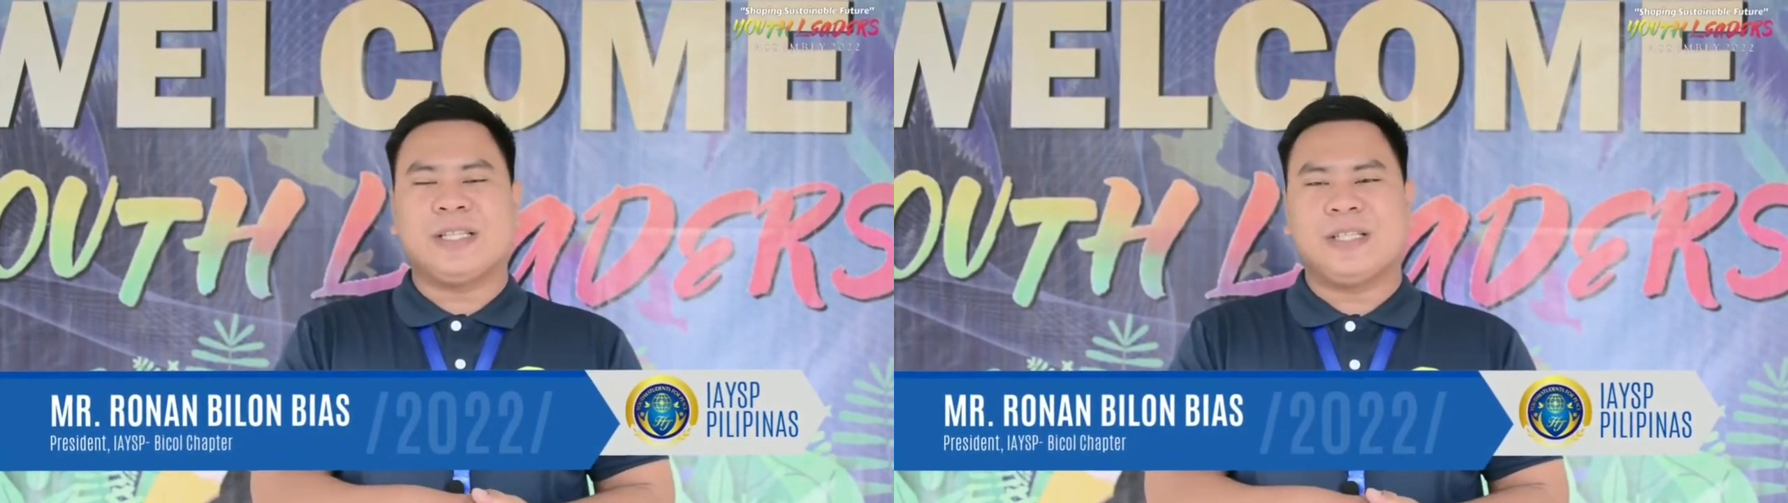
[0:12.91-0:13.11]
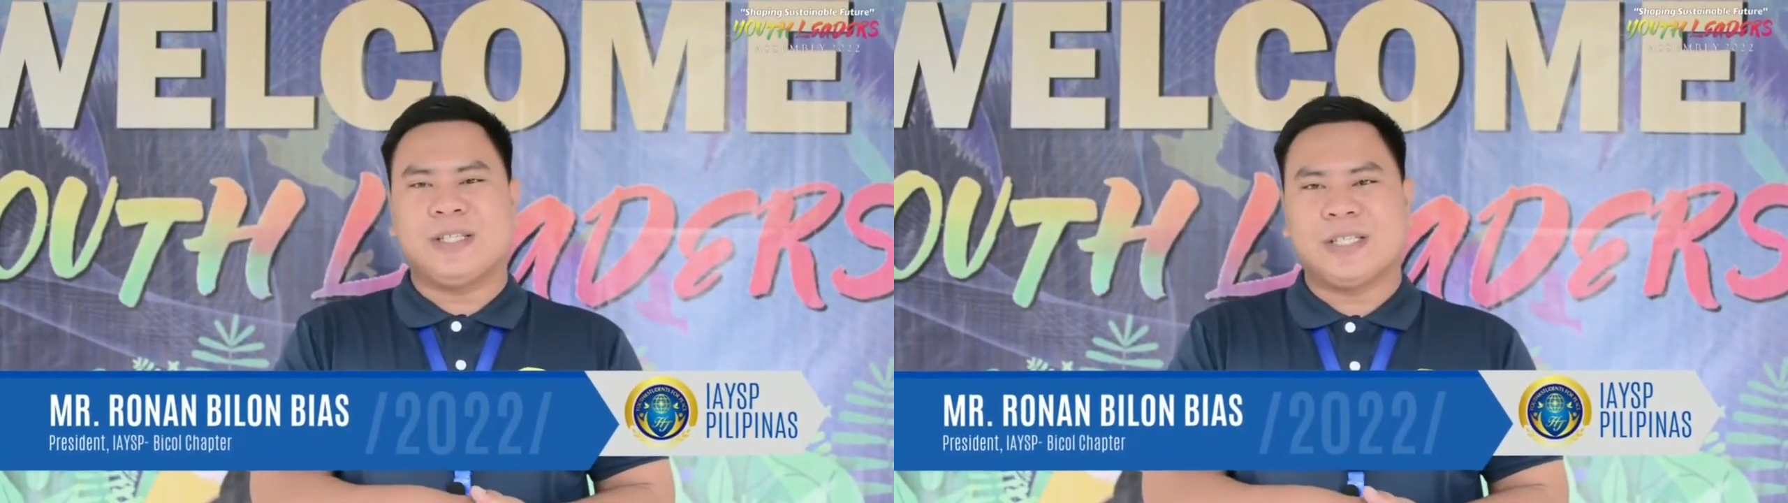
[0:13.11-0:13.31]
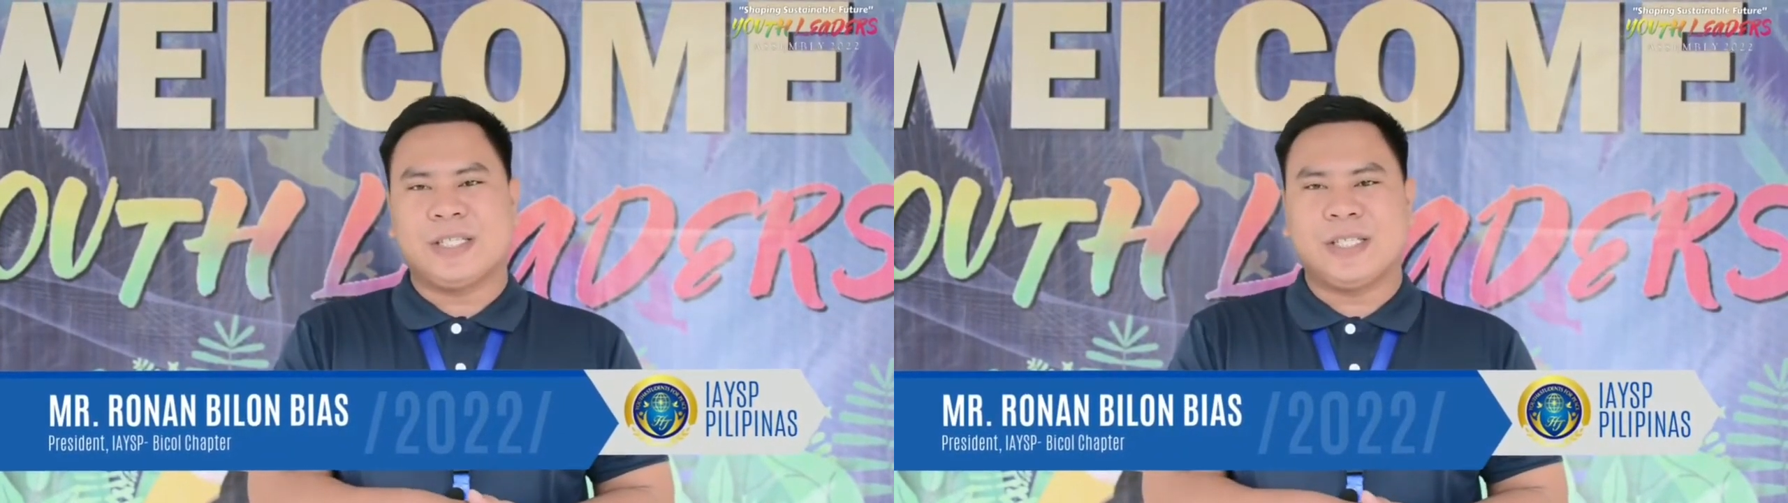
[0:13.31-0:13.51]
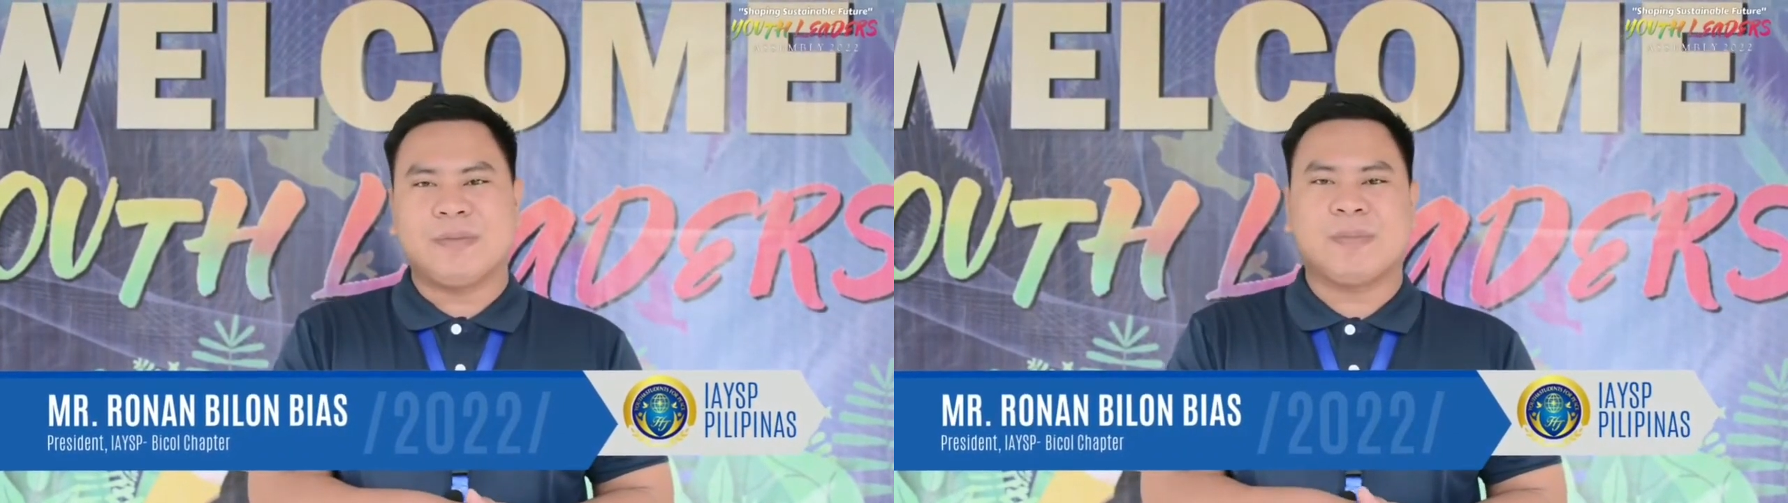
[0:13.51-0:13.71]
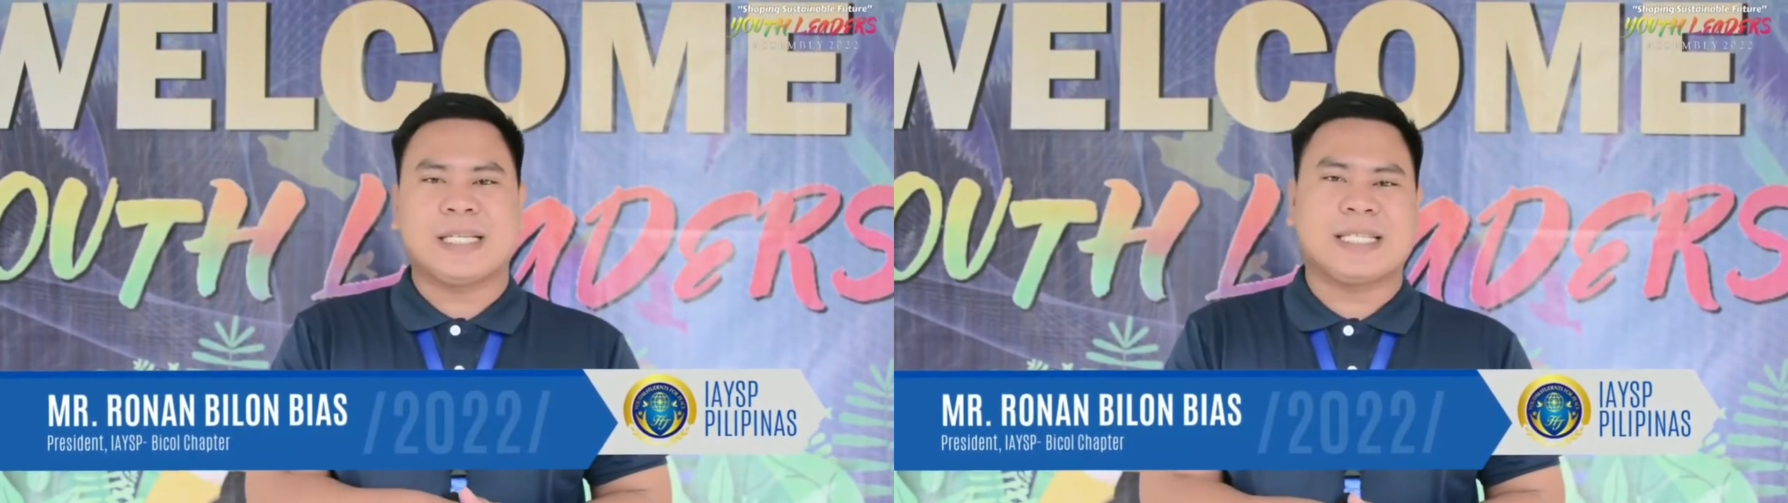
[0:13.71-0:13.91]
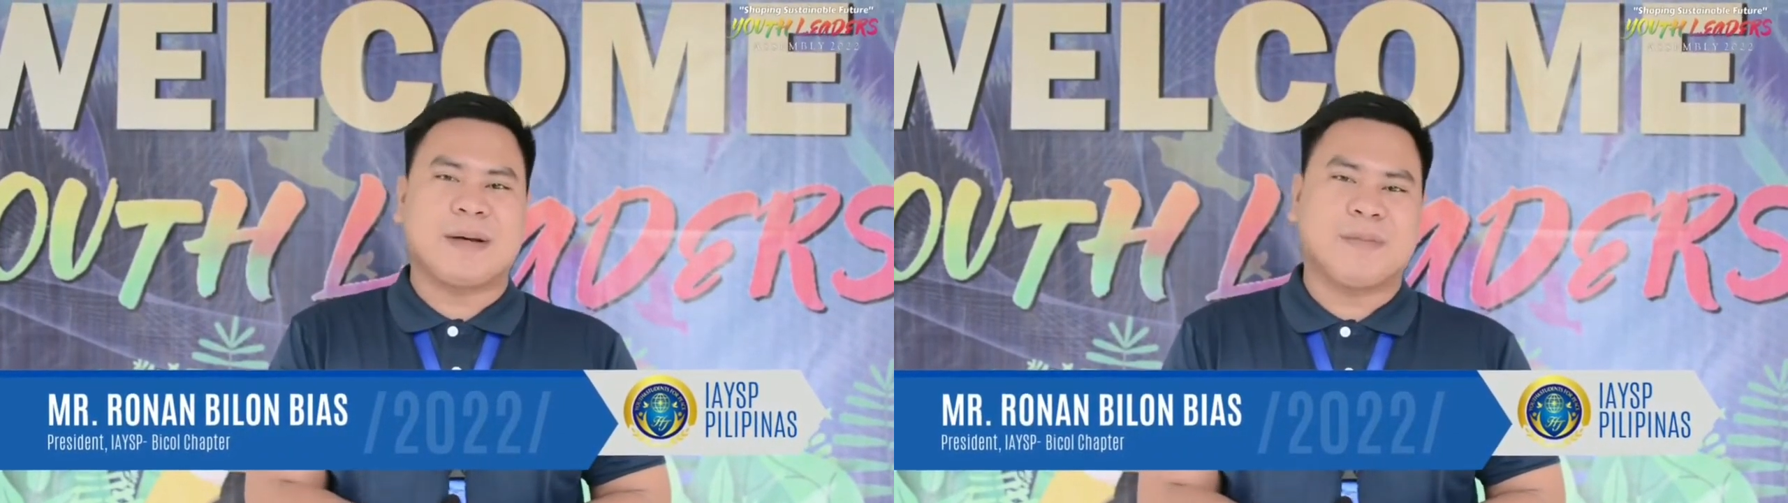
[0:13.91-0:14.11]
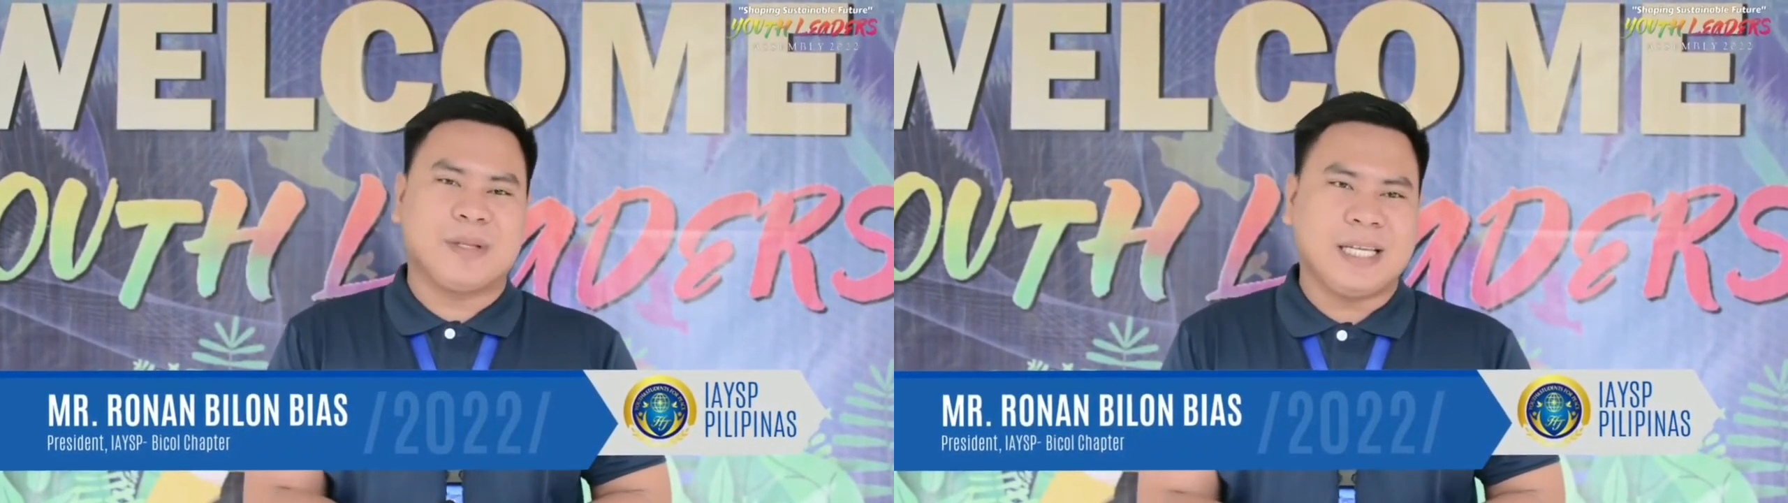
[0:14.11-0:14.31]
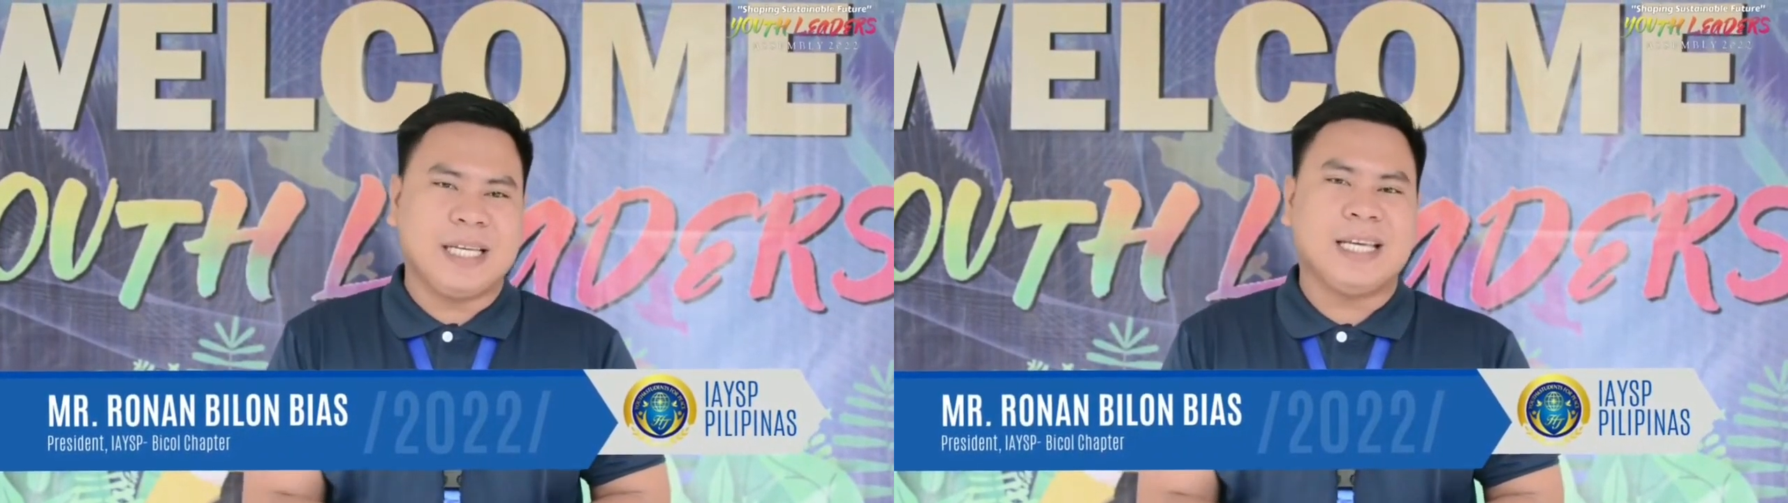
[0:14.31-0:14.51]
Leadership
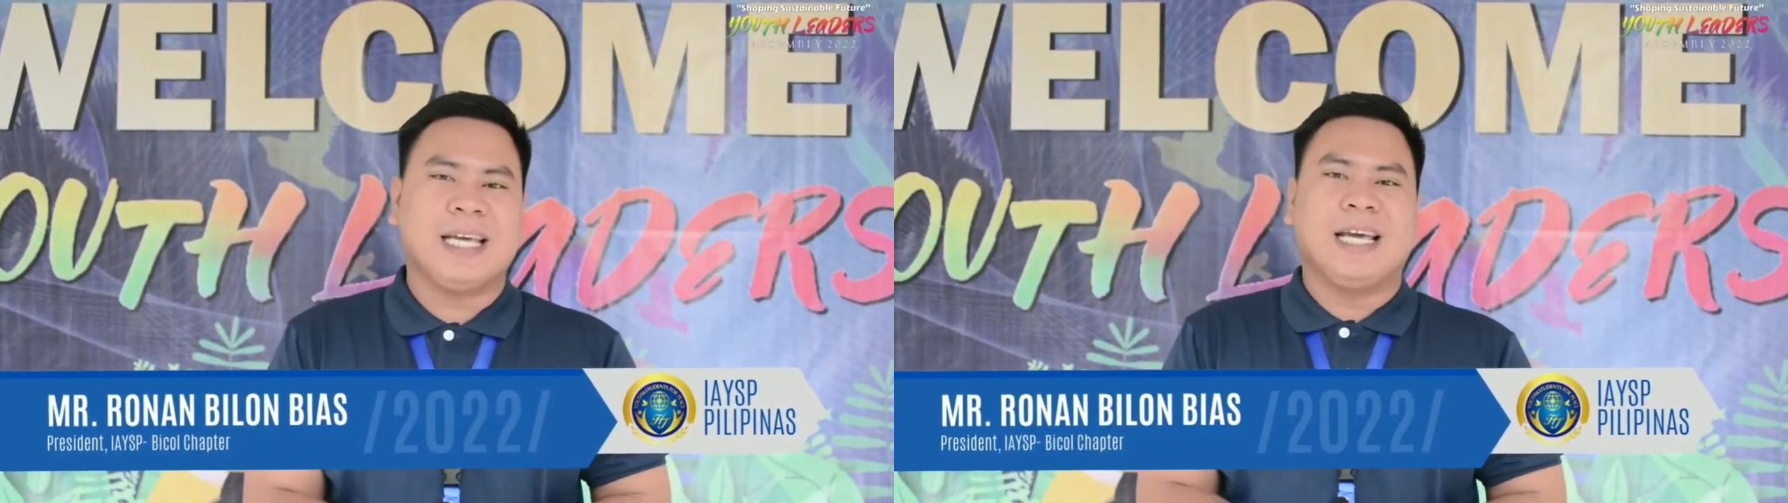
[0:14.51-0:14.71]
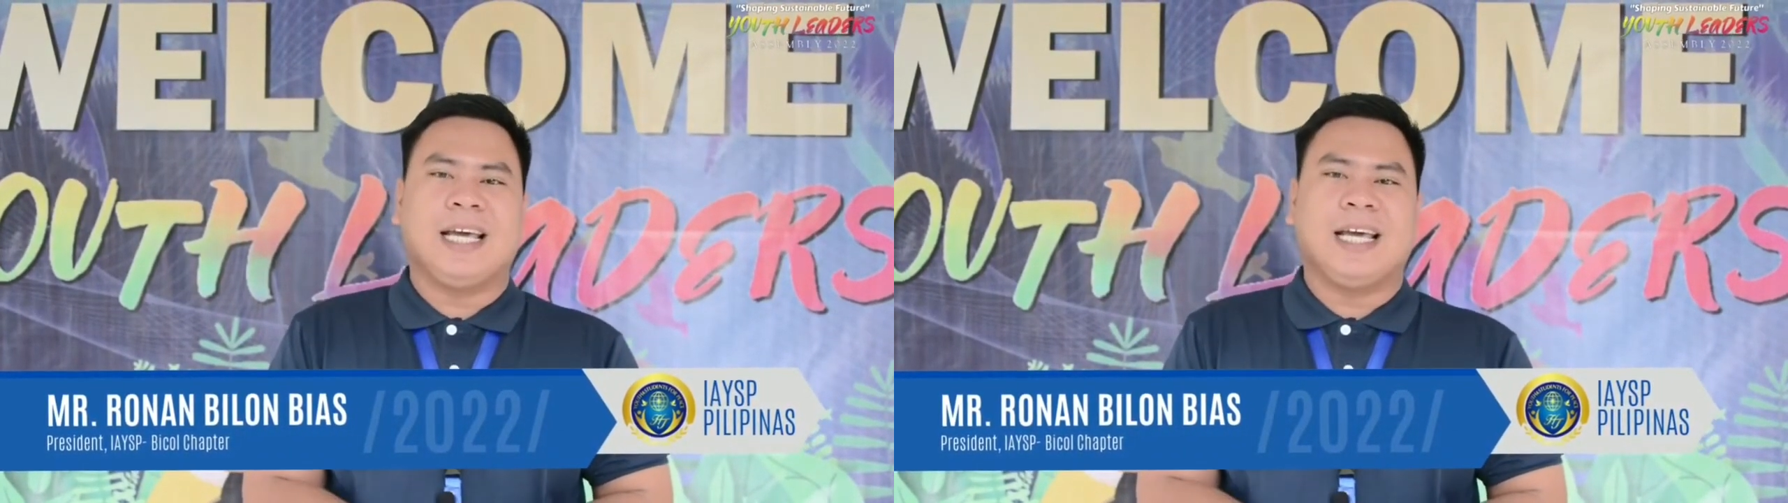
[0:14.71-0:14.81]
Assembly,